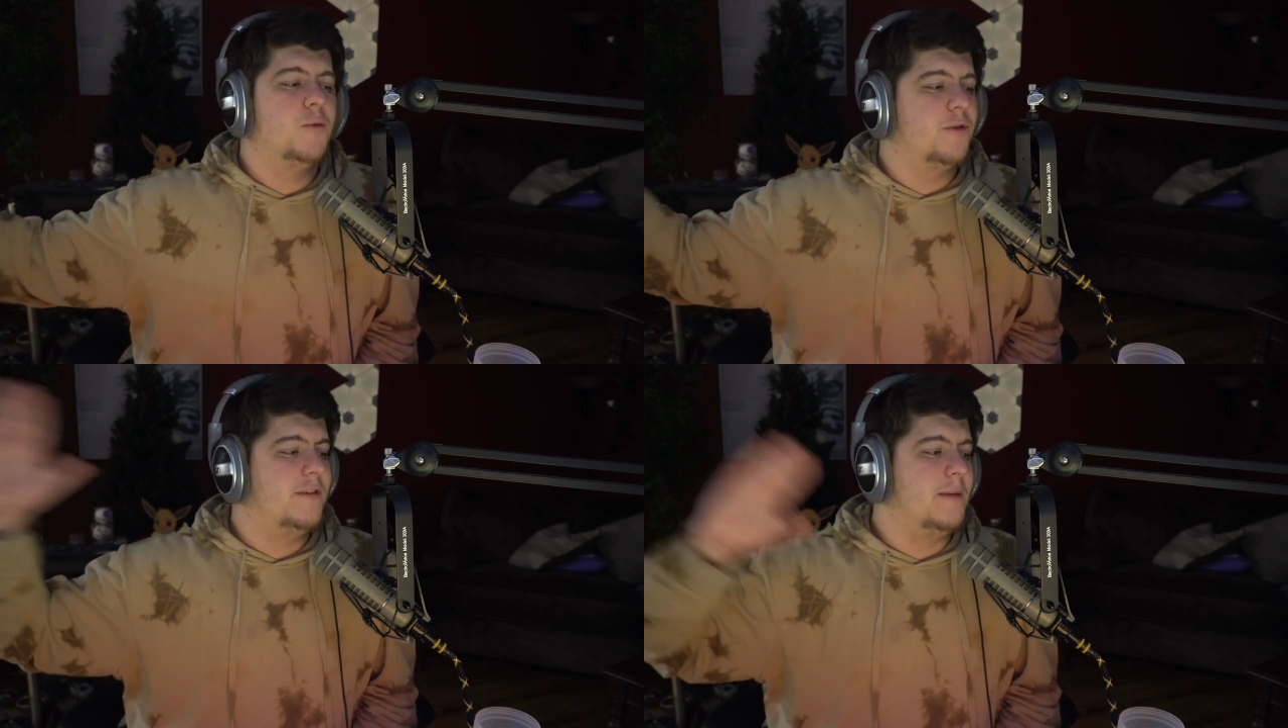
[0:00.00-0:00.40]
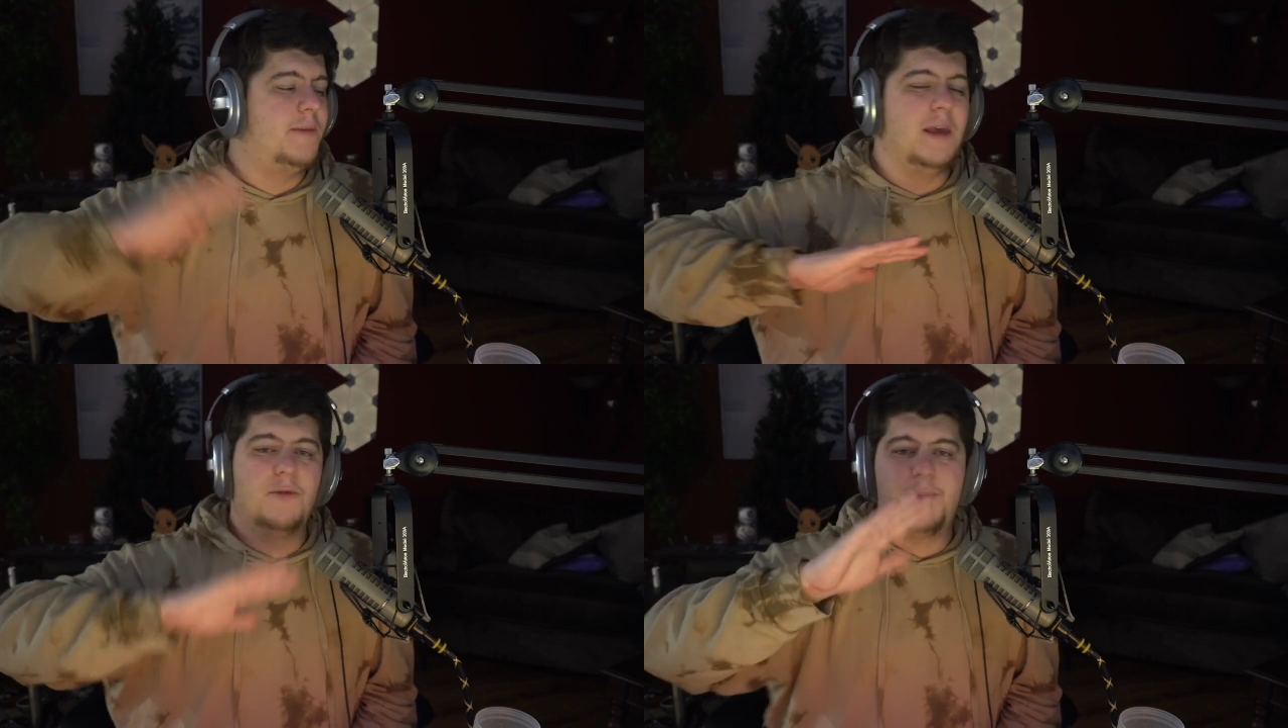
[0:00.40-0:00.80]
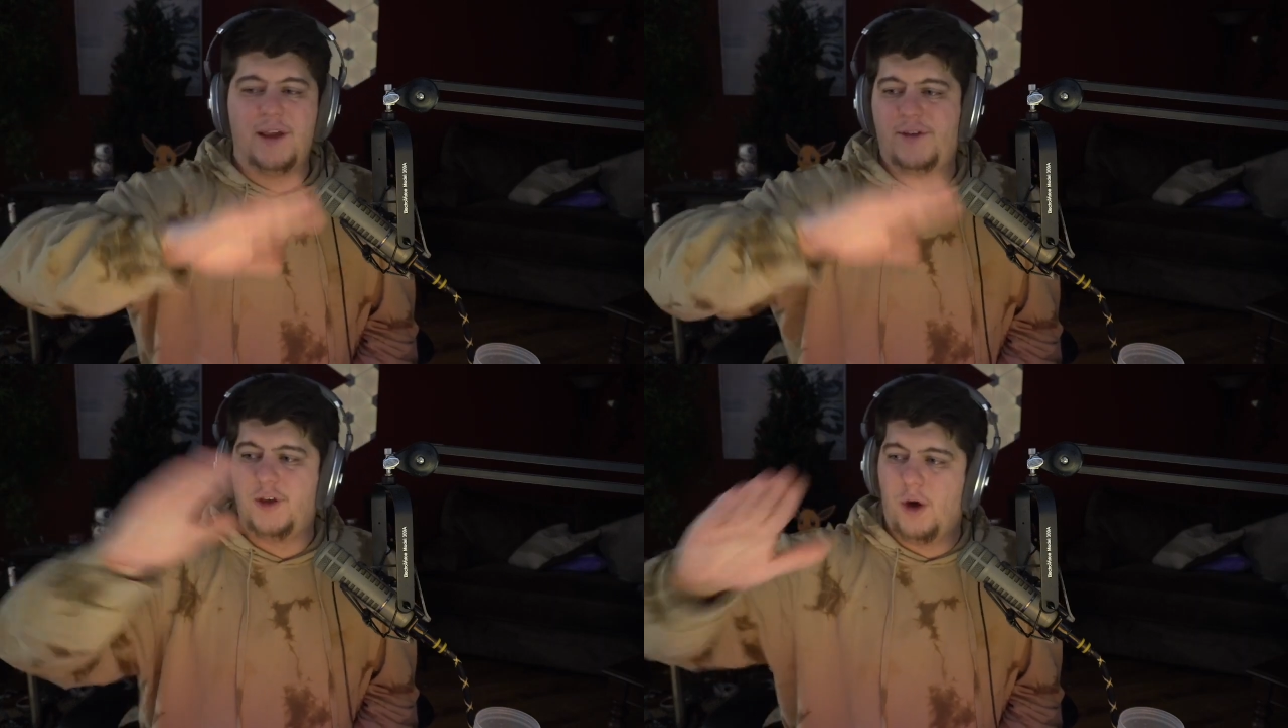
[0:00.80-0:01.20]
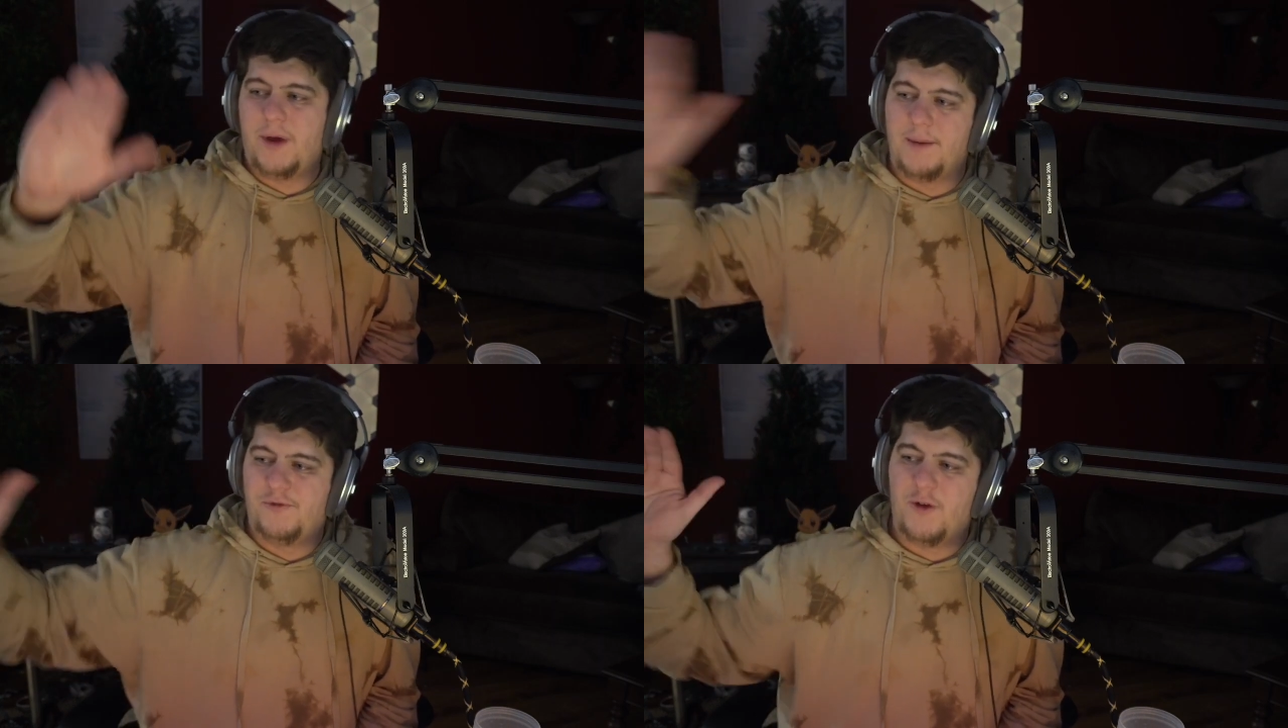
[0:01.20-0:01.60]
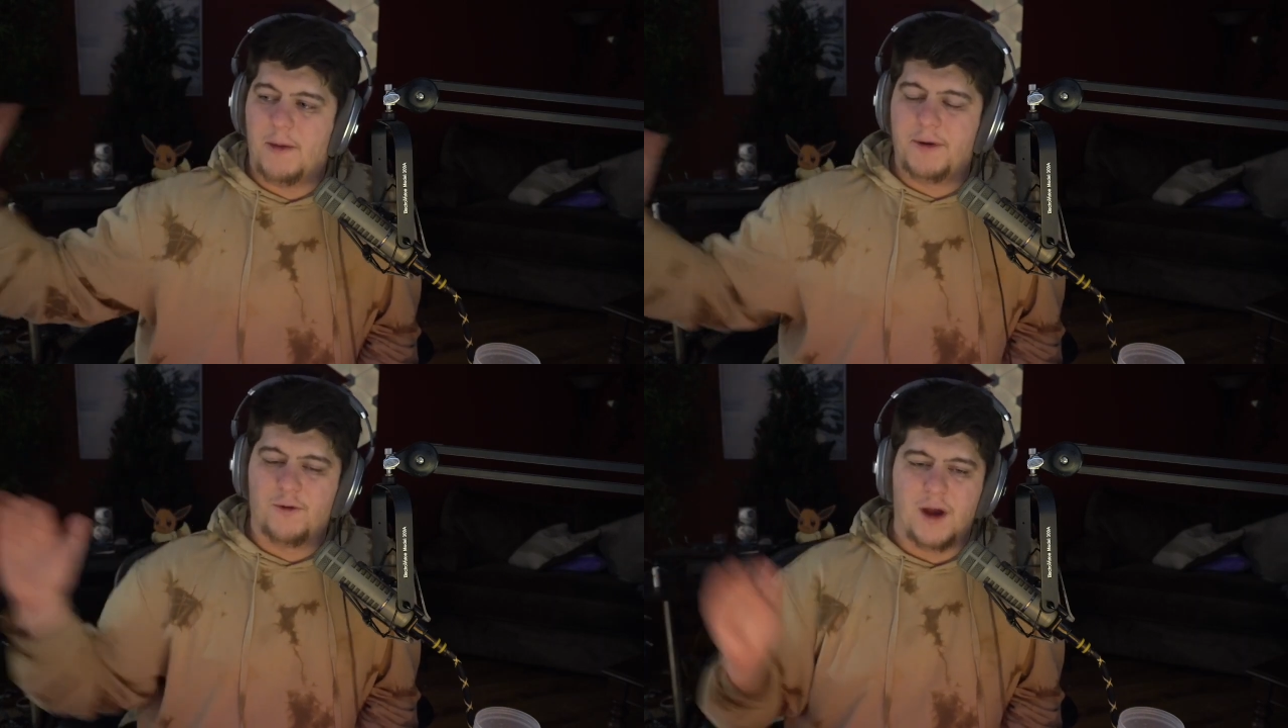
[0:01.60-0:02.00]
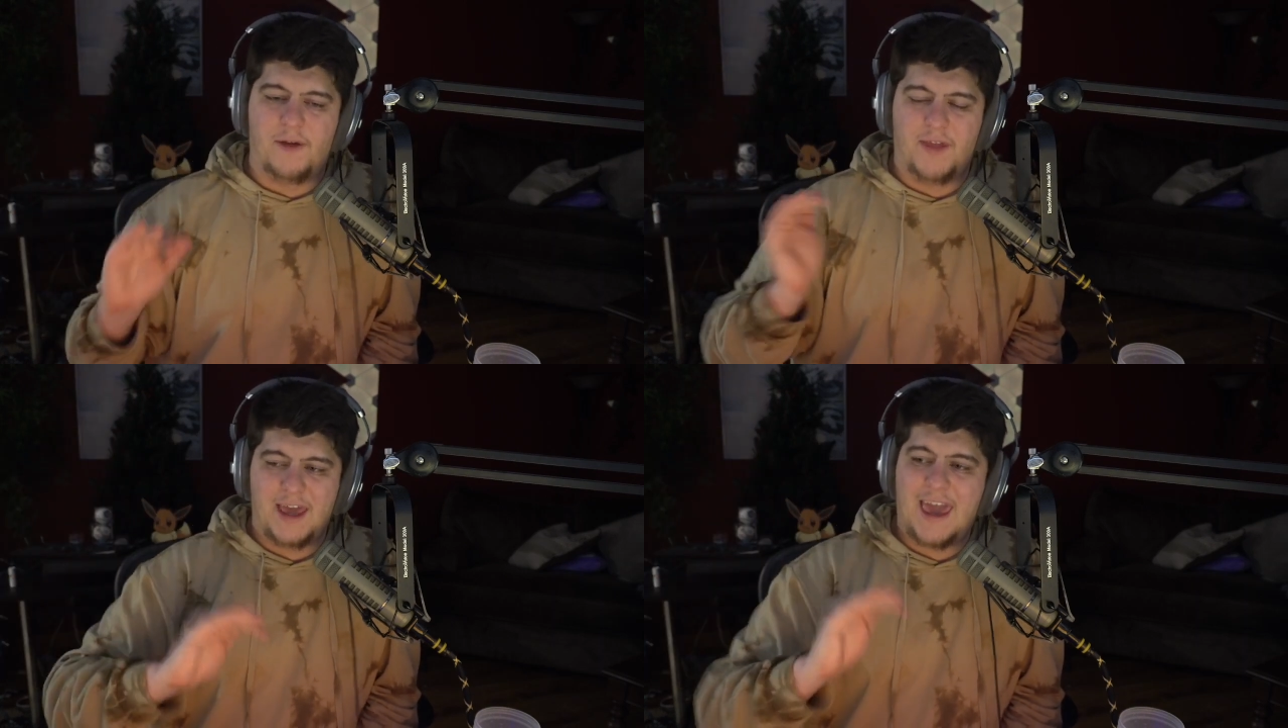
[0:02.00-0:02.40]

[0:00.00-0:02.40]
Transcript: We were seeing people basically going and jumping around like